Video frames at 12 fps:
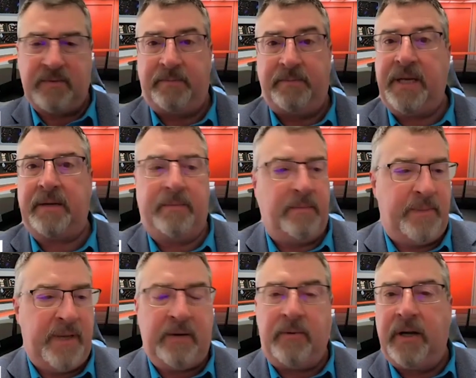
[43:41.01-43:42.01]
big,
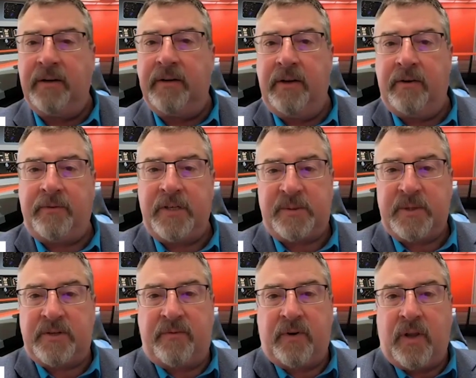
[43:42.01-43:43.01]
big one, you know, for, especially
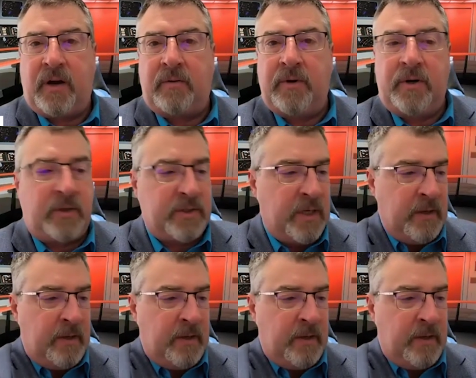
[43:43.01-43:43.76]
for a lot of rurals.